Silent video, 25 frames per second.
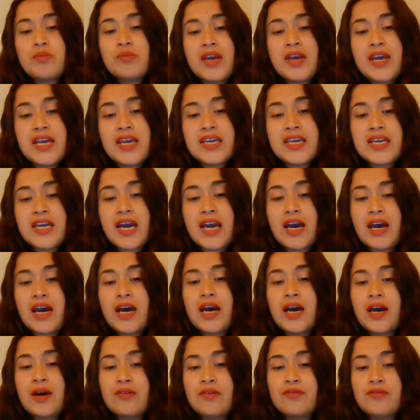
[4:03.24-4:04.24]
make
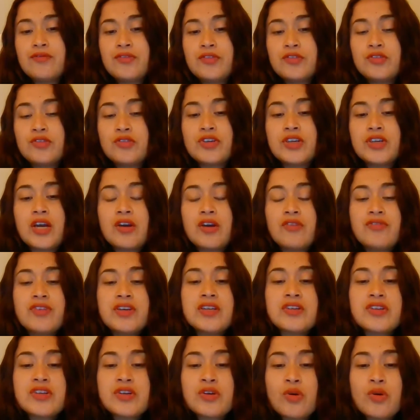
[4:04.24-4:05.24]
a photographic
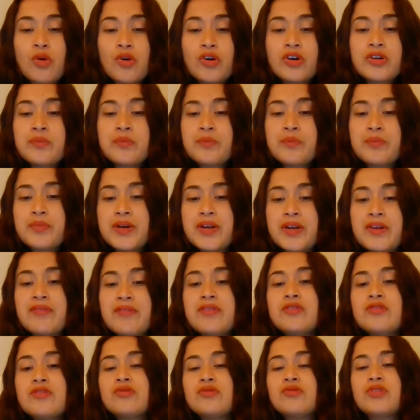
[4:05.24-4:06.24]
record
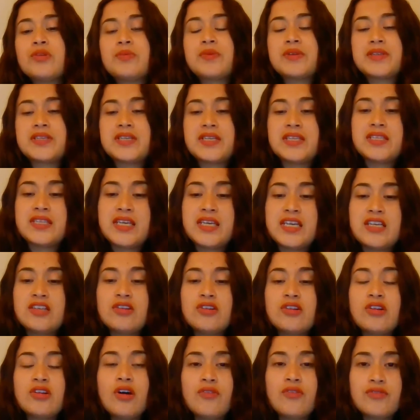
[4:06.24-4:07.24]
previous to the
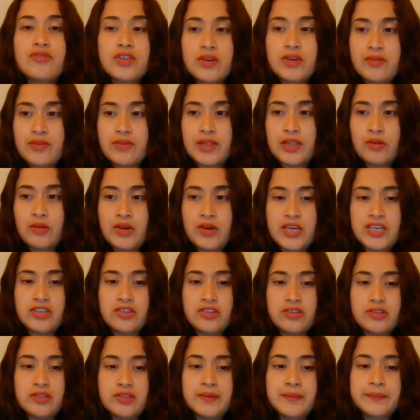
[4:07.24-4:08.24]
presentation of the
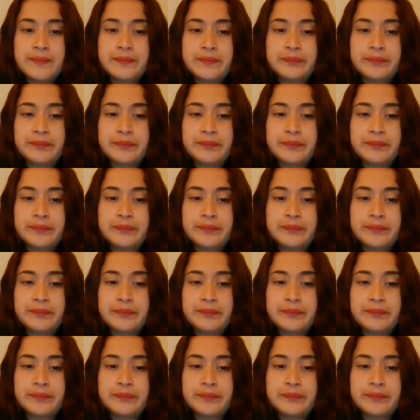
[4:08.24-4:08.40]
evaluation.